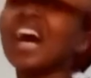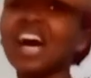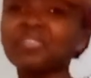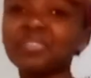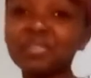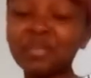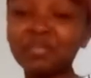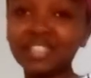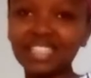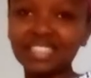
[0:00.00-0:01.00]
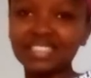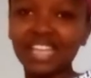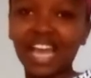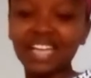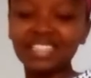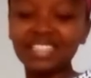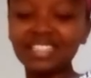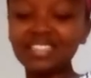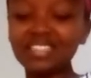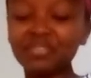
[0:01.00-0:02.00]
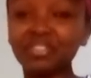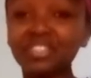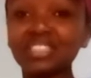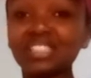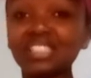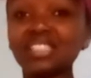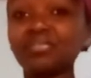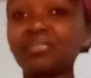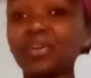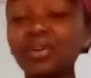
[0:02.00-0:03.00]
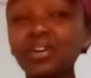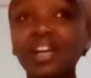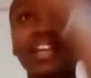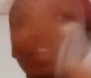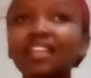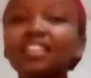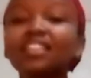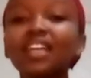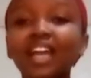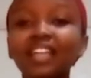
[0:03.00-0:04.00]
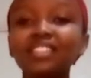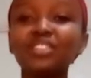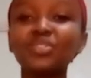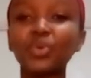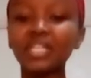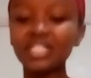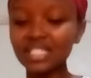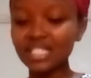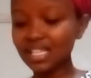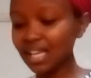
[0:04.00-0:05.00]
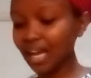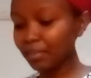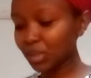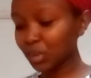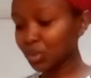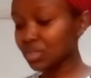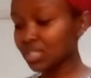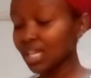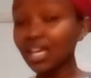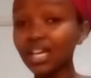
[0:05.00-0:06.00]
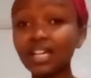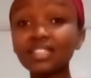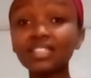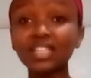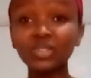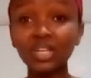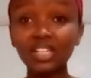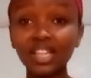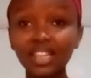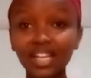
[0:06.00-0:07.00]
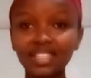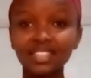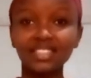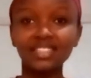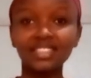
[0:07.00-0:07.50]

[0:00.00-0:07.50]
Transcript: I've remembered that I didn't finish this vlog, and I think I need to end it here because it's actually the third day since